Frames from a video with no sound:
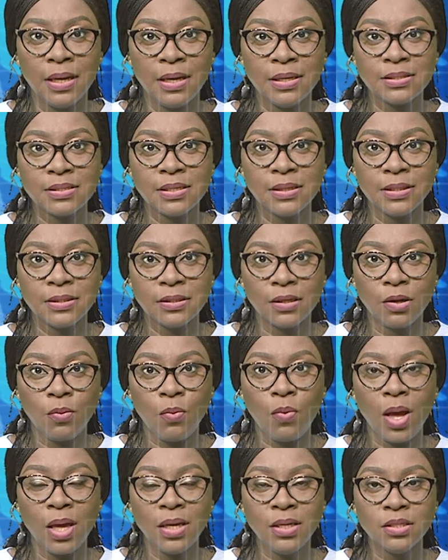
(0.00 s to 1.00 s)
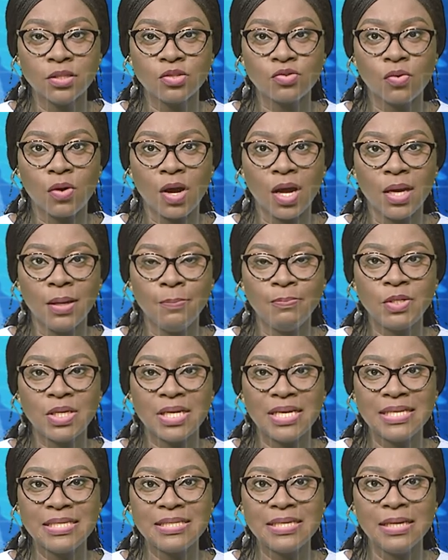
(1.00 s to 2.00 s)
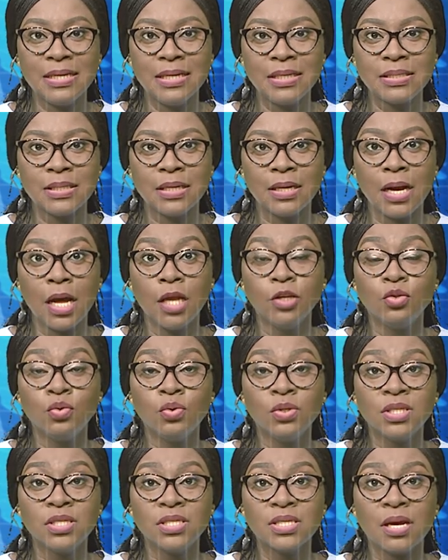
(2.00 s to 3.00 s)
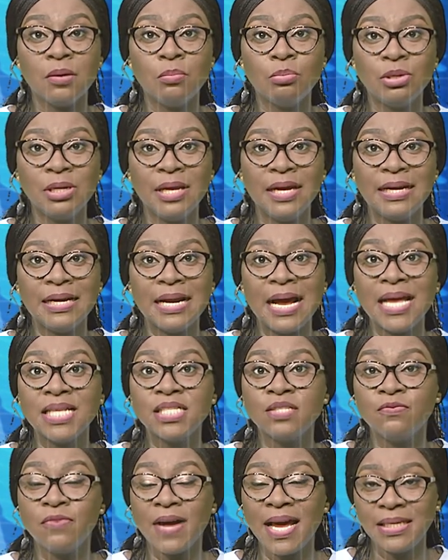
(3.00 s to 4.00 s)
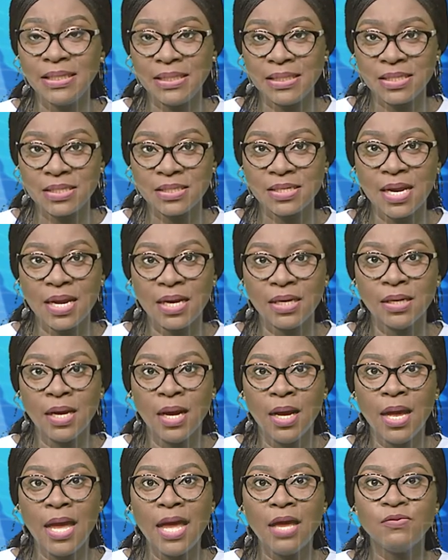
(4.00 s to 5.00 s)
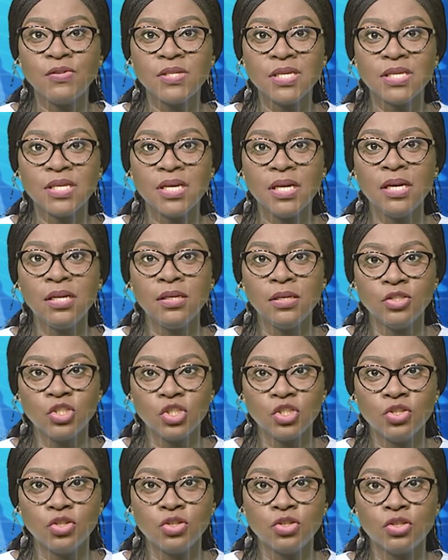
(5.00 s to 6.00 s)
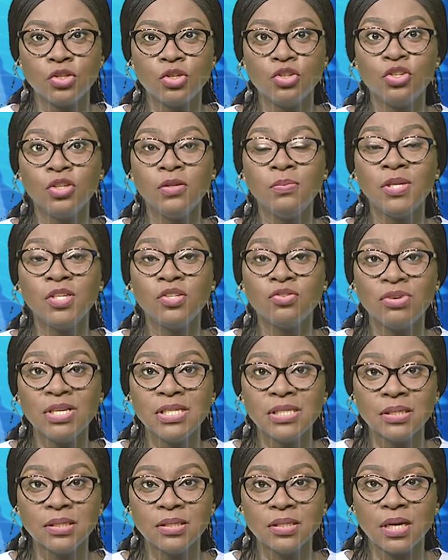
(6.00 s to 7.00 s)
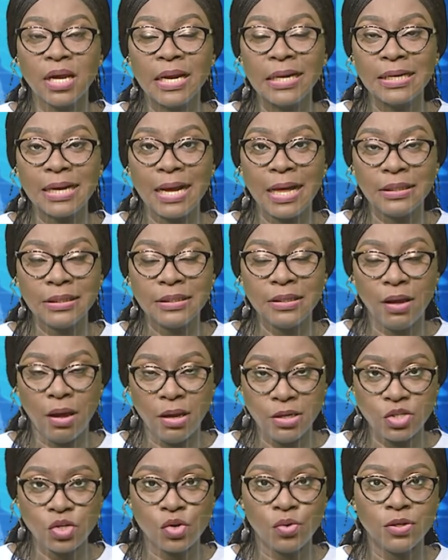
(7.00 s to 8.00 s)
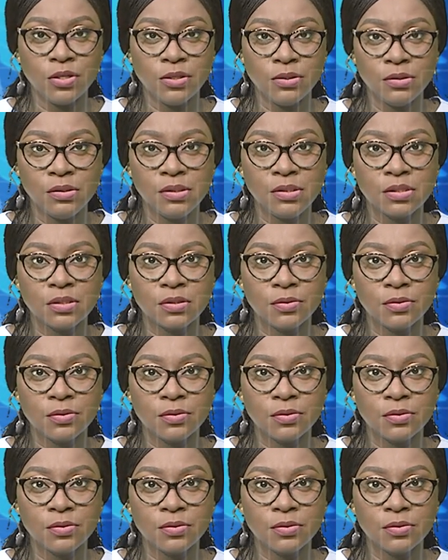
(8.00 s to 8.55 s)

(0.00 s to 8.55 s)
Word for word: Senator Lawan described Senator Aduda's complaint as valid, saying FCT indigents should be treated like other Nigerians